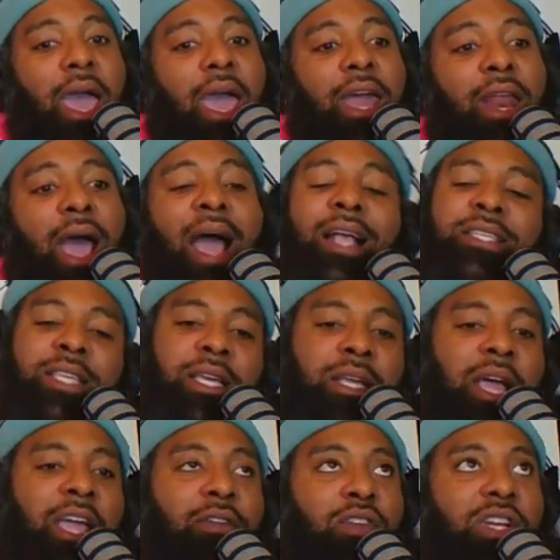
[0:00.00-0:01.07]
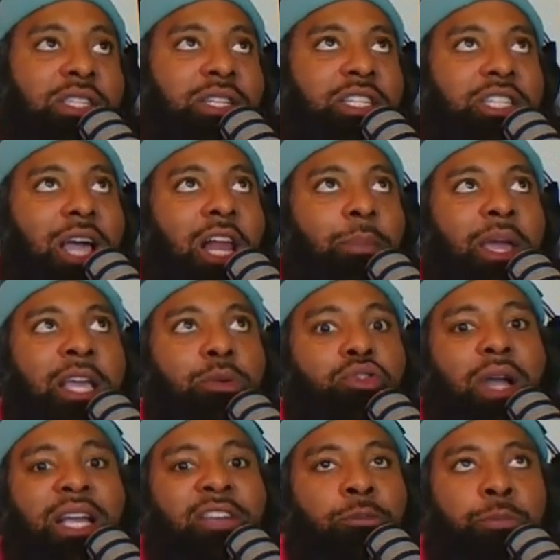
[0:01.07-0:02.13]
And I even listened to Charlamagne, he was
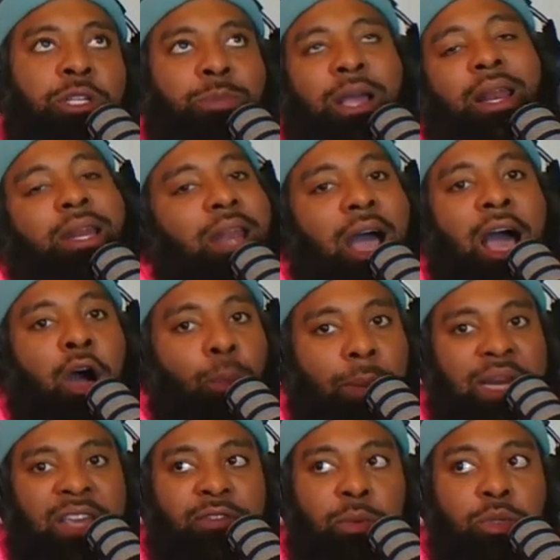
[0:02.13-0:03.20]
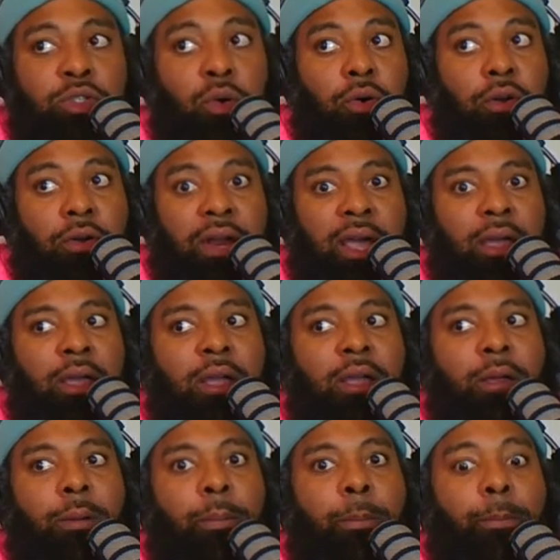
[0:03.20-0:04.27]
trying to give him pushback, like, "Nah, I don't believe he was doing all that."
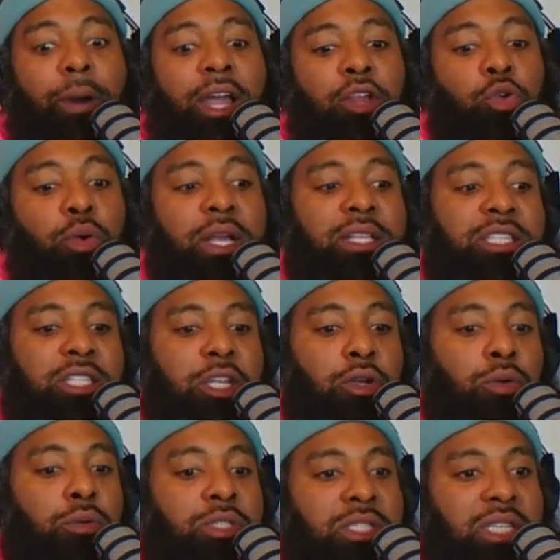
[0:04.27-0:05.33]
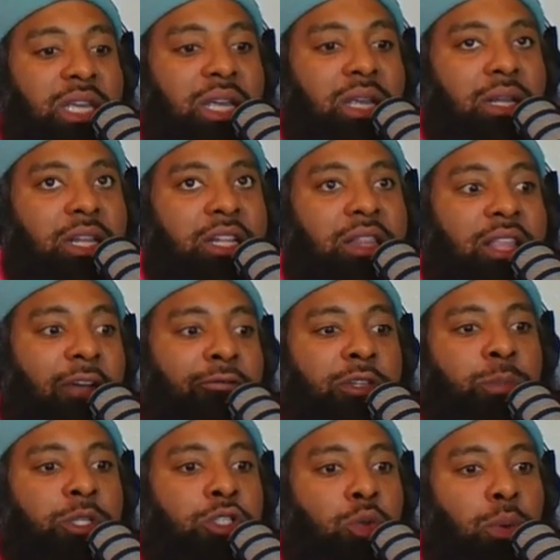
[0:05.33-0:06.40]
But you can still see the difference
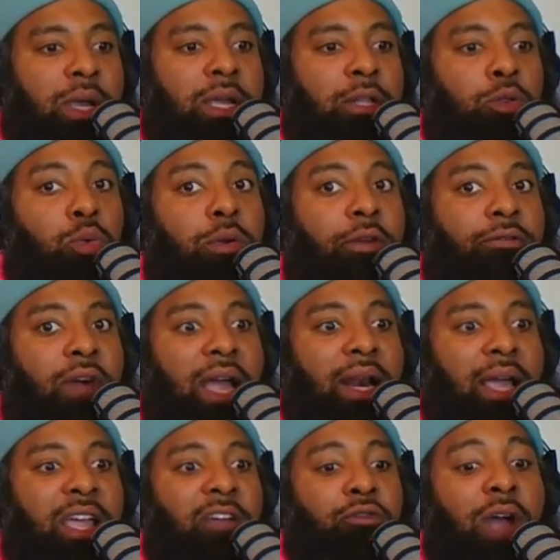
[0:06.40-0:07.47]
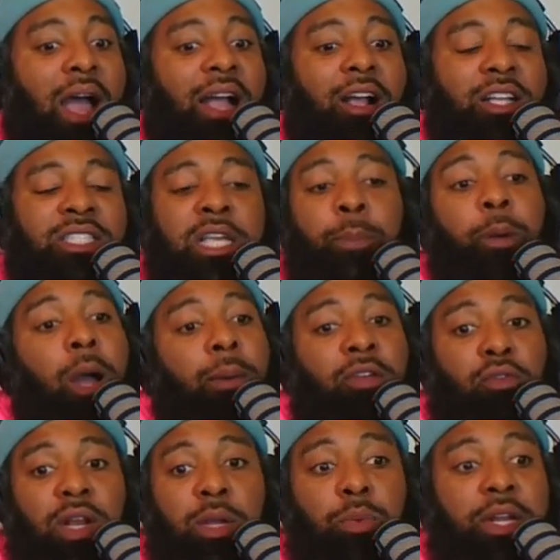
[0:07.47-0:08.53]
between through the fight. Like if Ryan Garcia probably
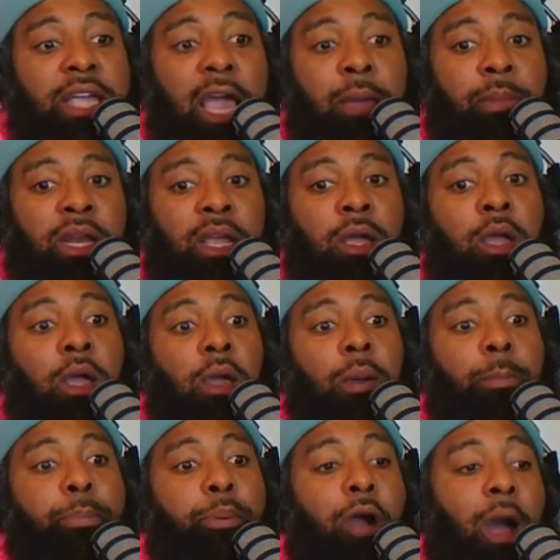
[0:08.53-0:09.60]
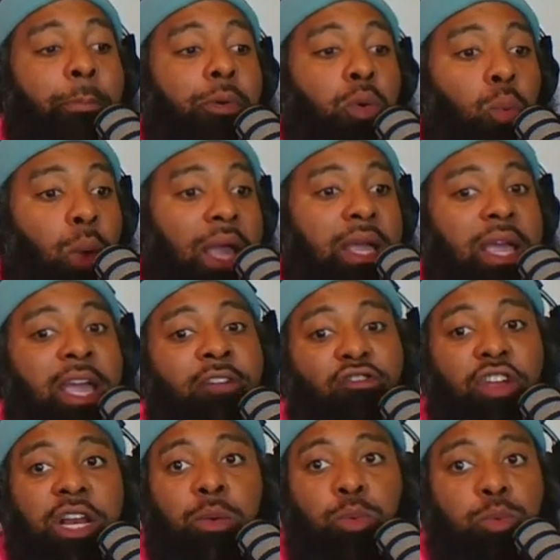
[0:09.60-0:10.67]
really would have came in there proper weight and
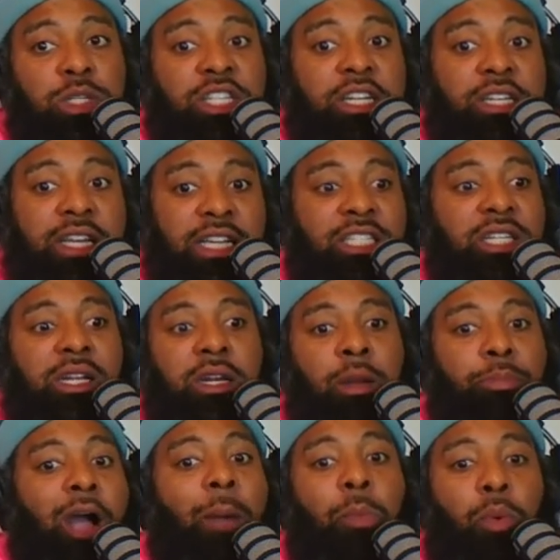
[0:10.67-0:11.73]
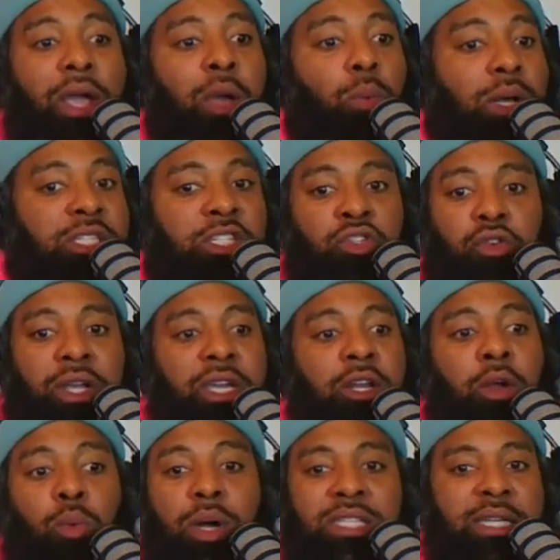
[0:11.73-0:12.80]
really was conditioned in the proper way, it wasn't drinking,
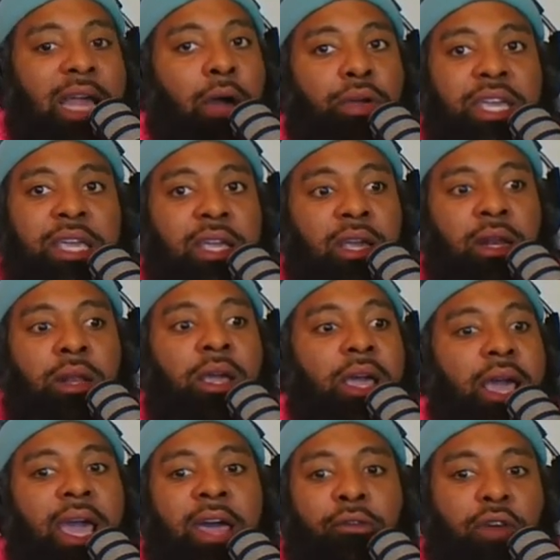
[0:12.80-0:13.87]
it wasn't out eating at